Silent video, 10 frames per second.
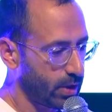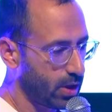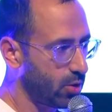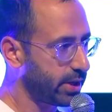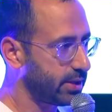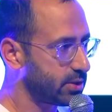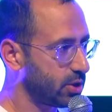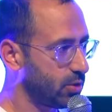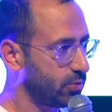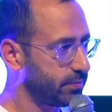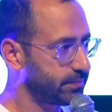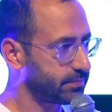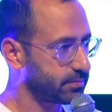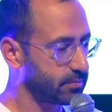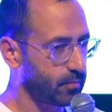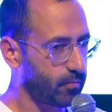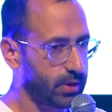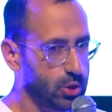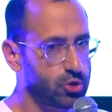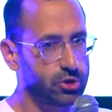Okay, so
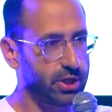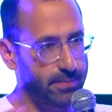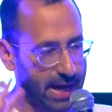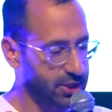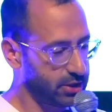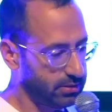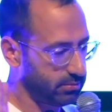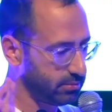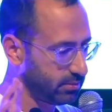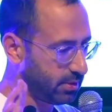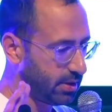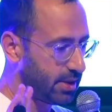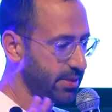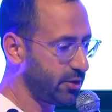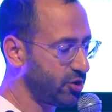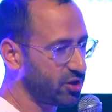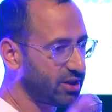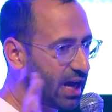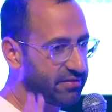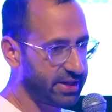you should imagine that there's a
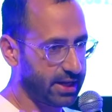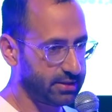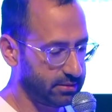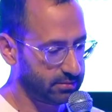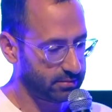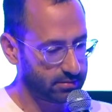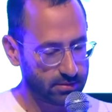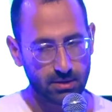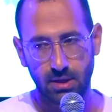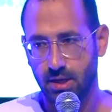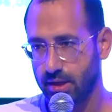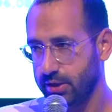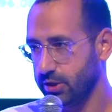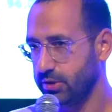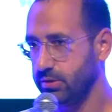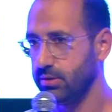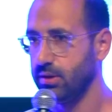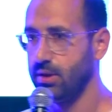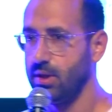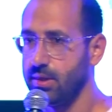live DAG here
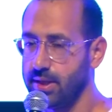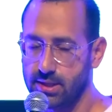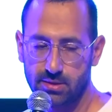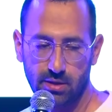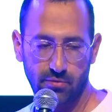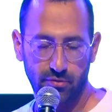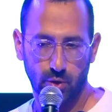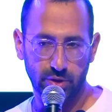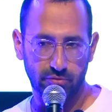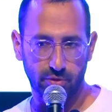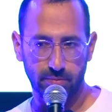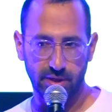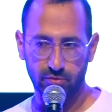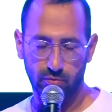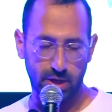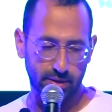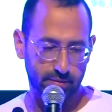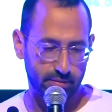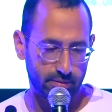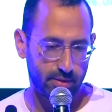that's flowing from left to right.
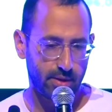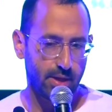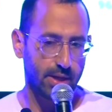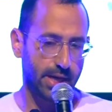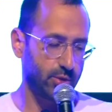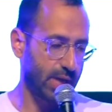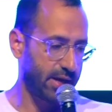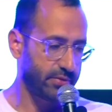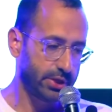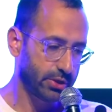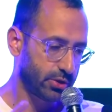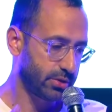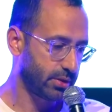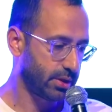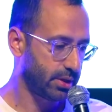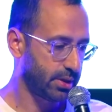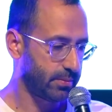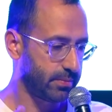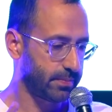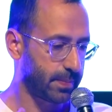And you have here
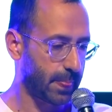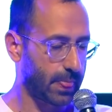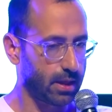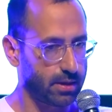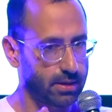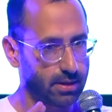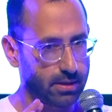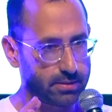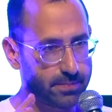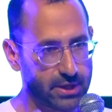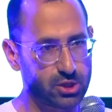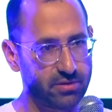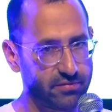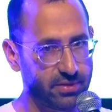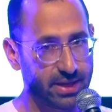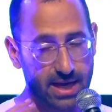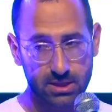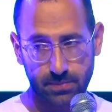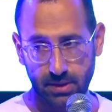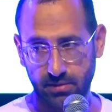a depiction of
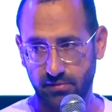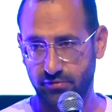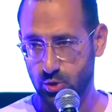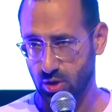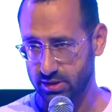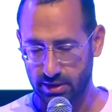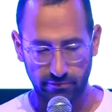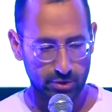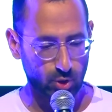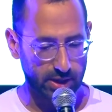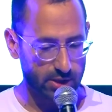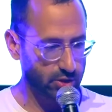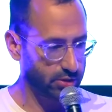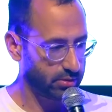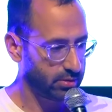Kaspa Visualizer.